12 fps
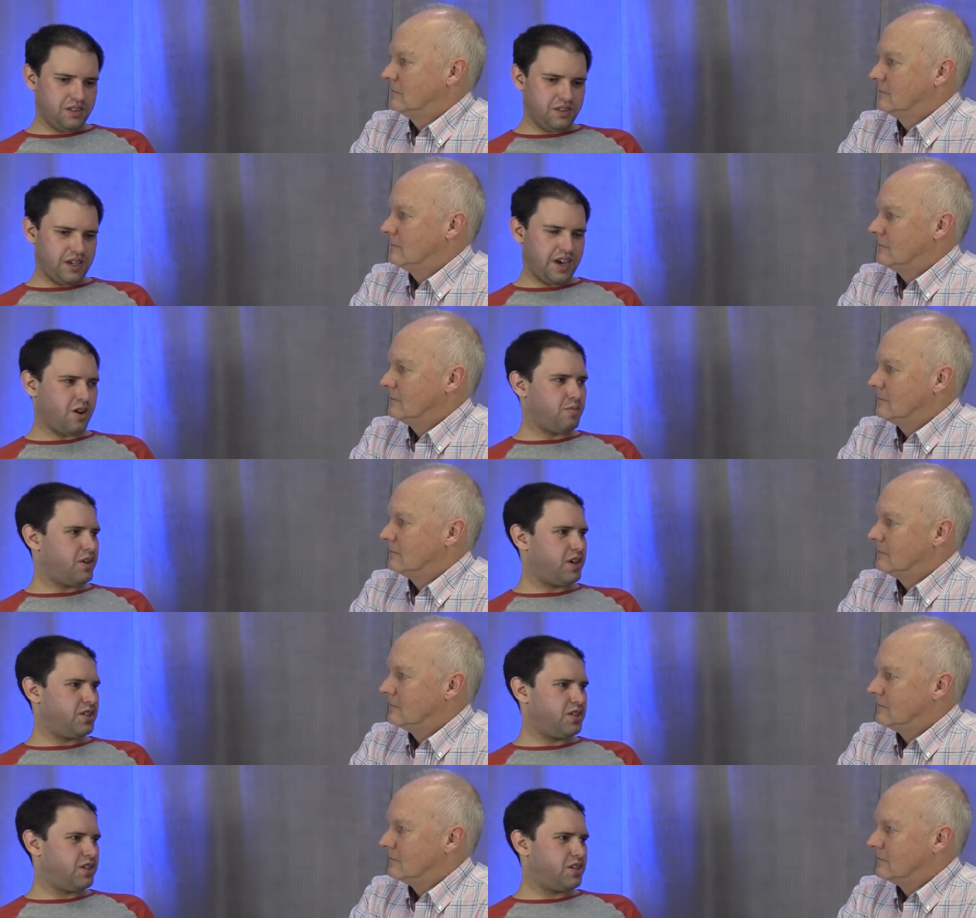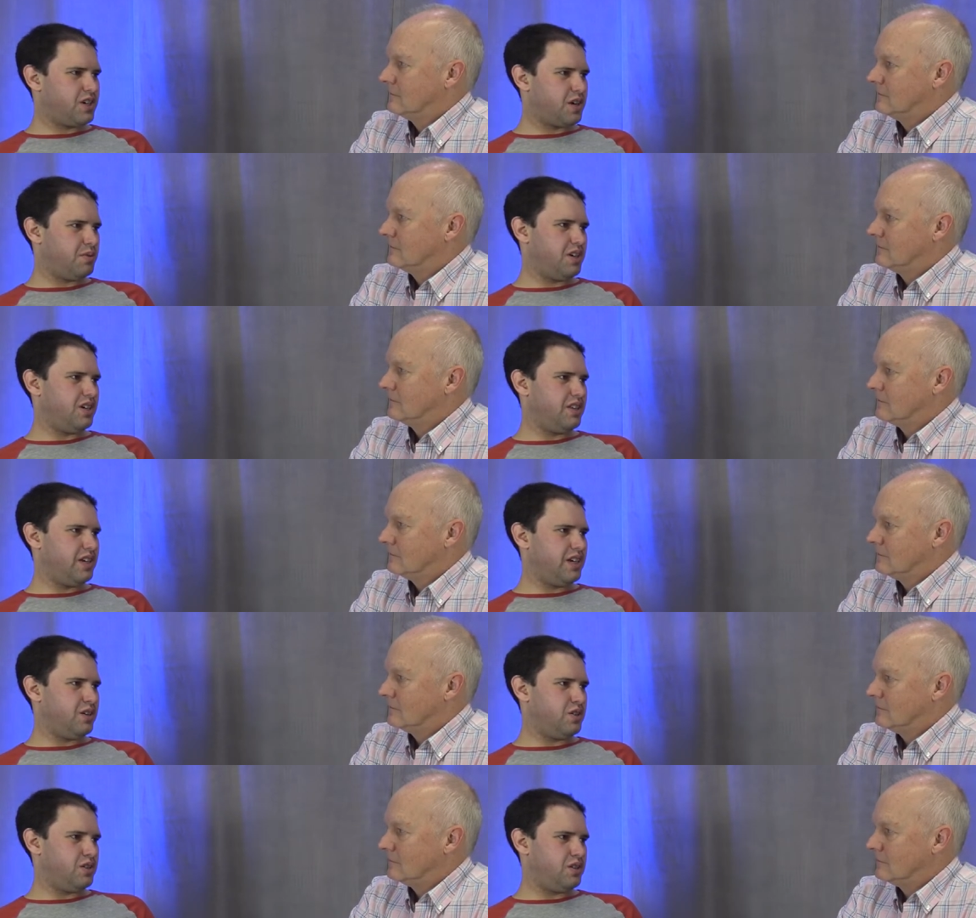Speaker 1: the air pressure coming into the
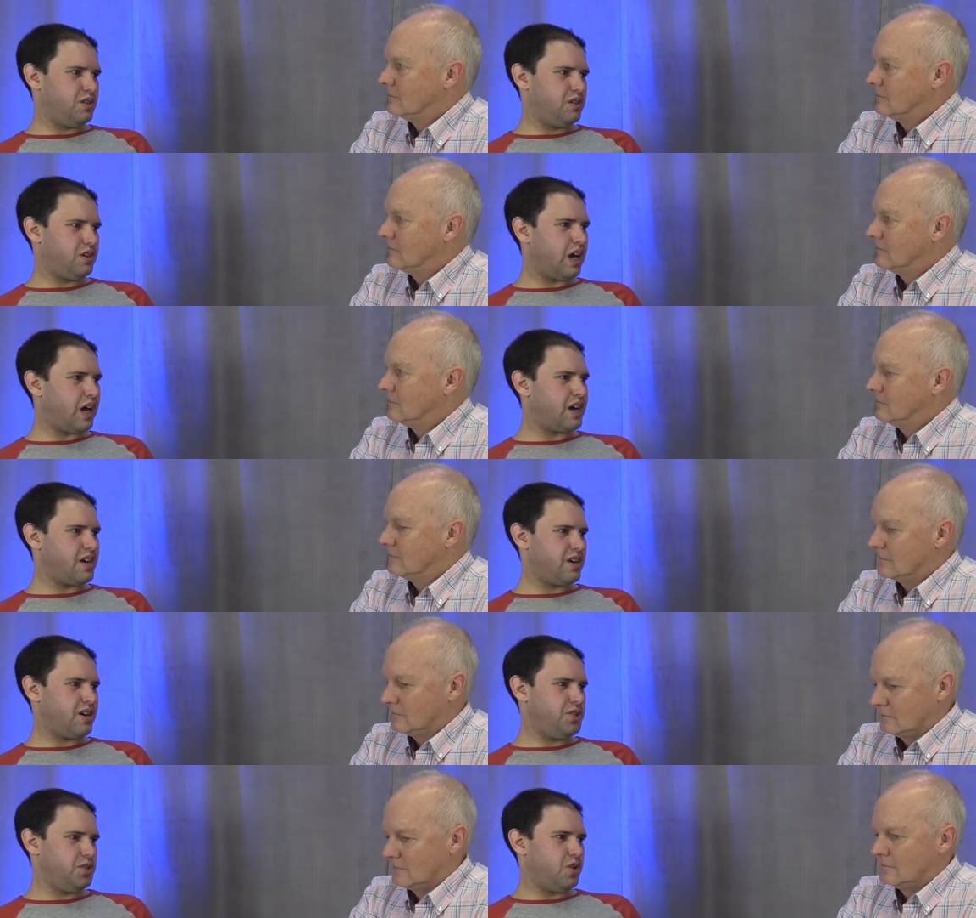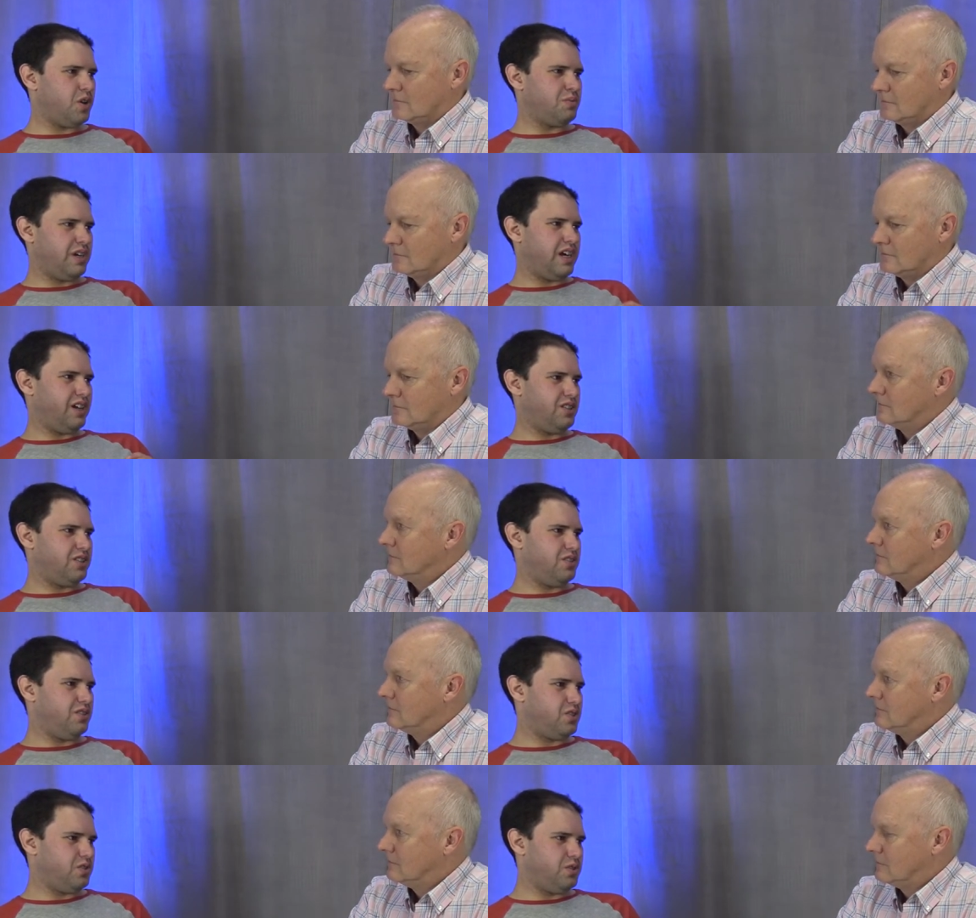engine higher as you go up in
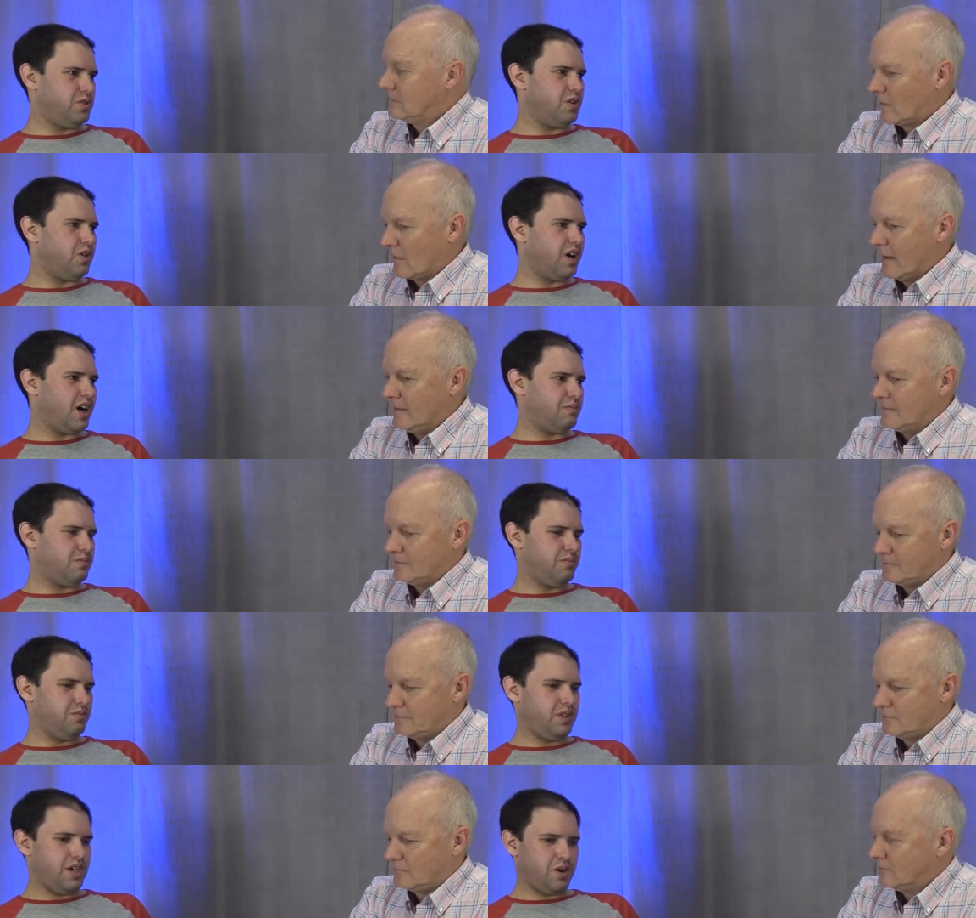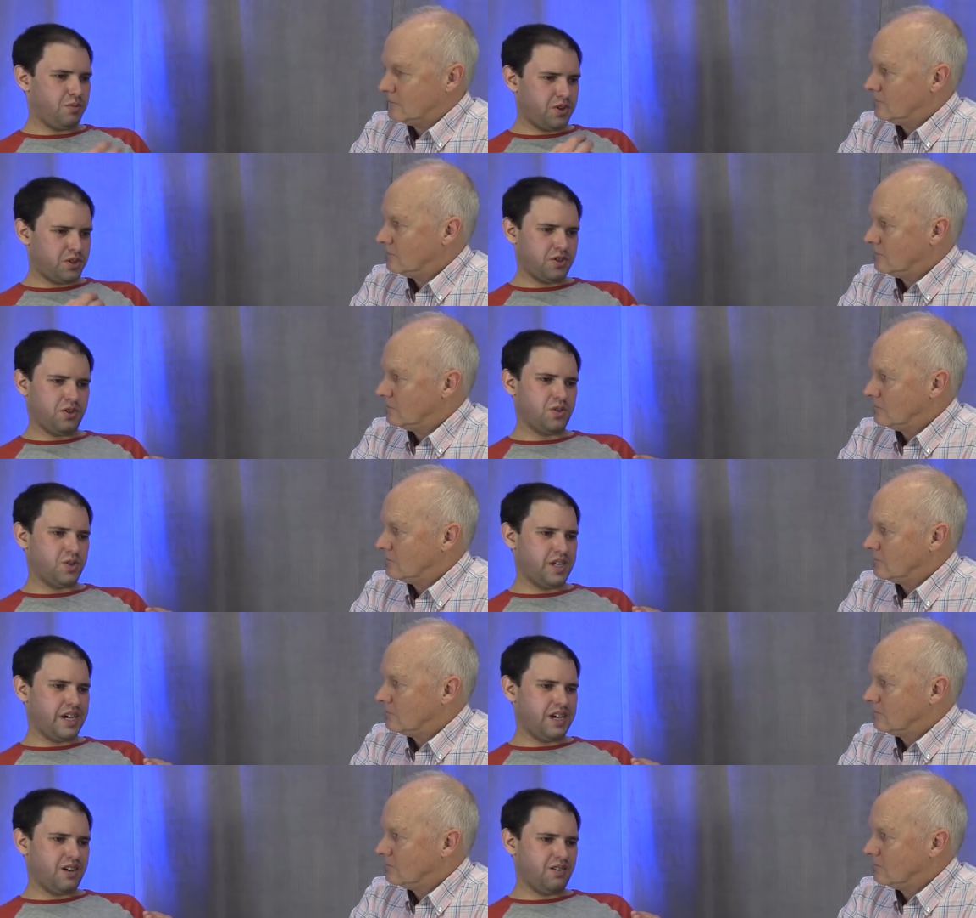altitude. So as you go right. up, the air pressure goes
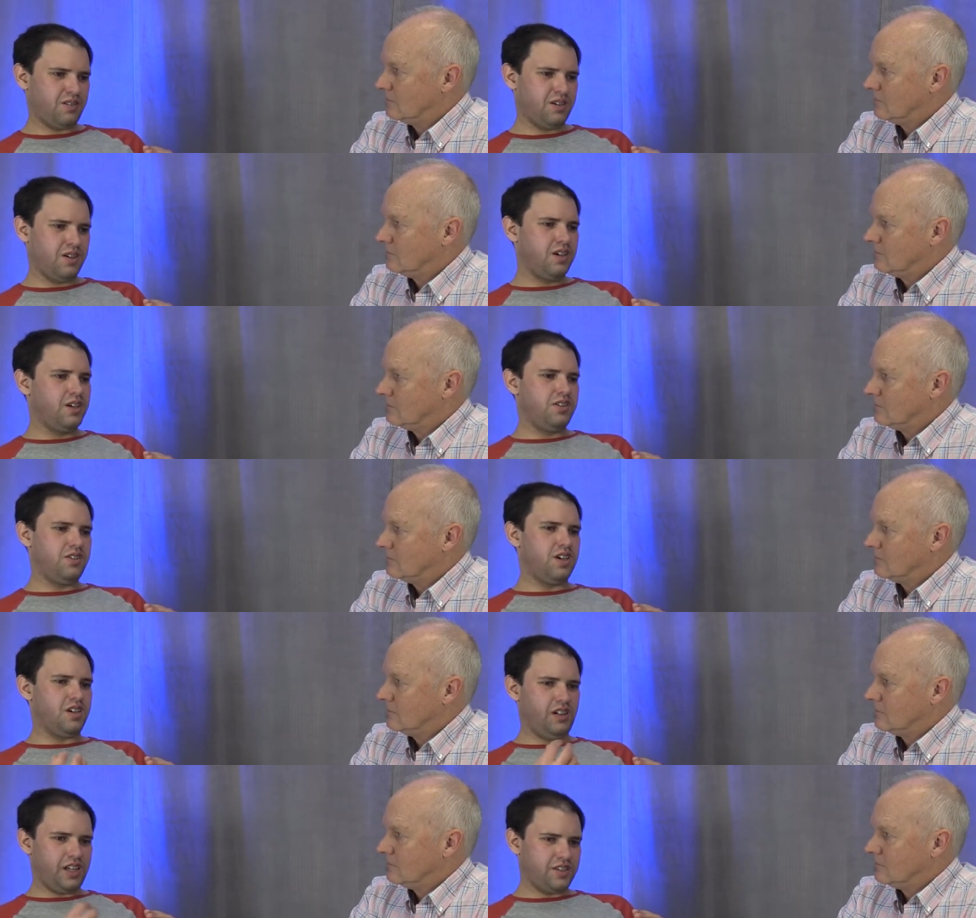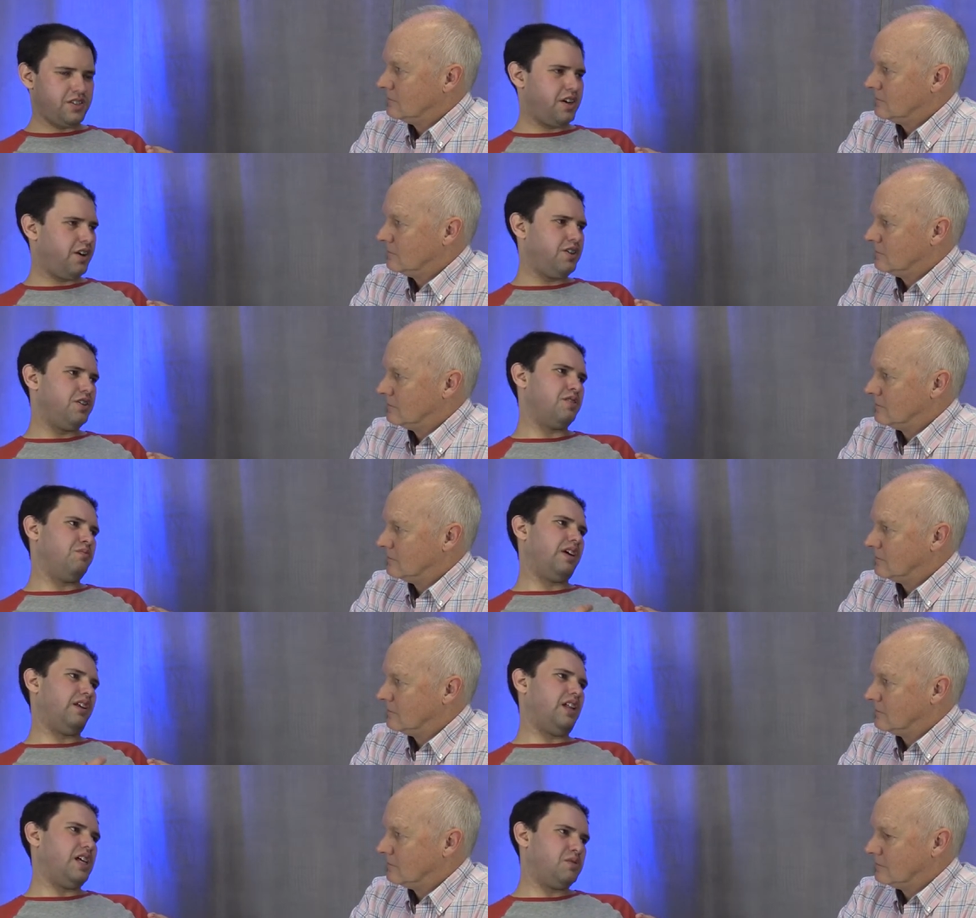down. You get less air. You can
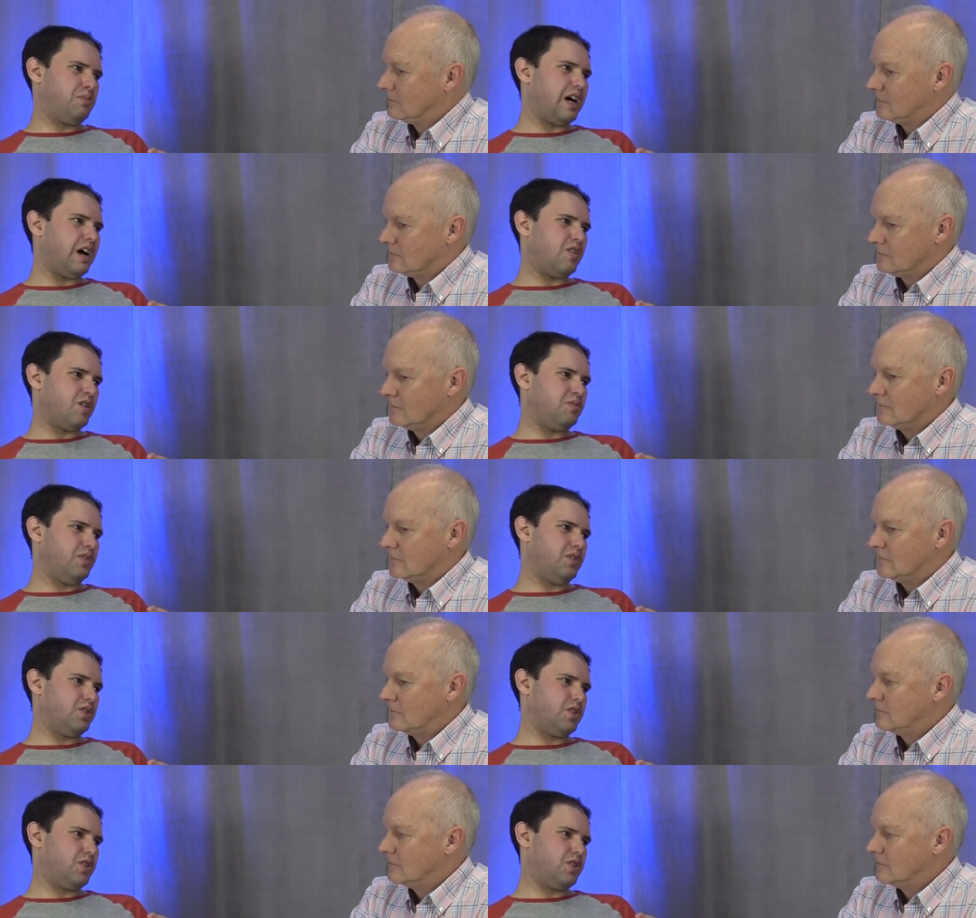make less power. But the